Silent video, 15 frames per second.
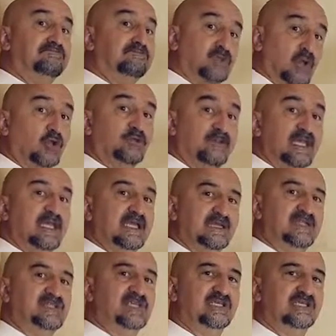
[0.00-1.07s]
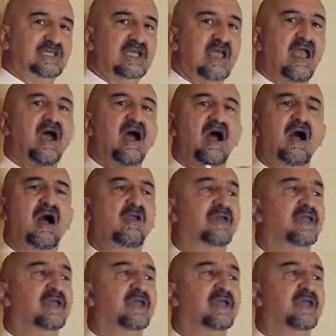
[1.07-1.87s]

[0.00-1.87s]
not being in the city, are